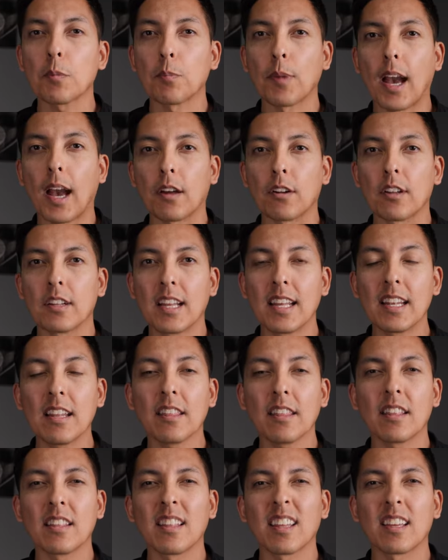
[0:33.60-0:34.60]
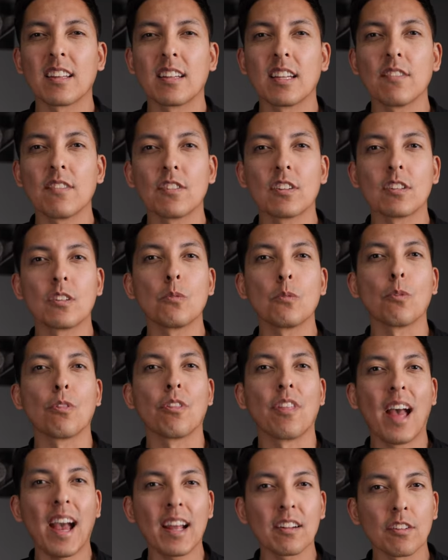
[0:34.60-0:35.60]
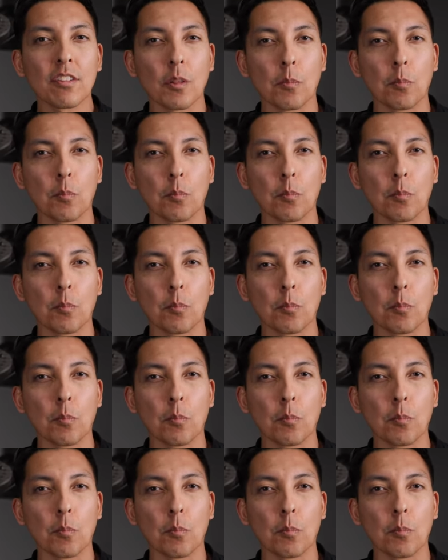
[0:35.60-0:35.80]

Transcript: about it, anything that can even do that to the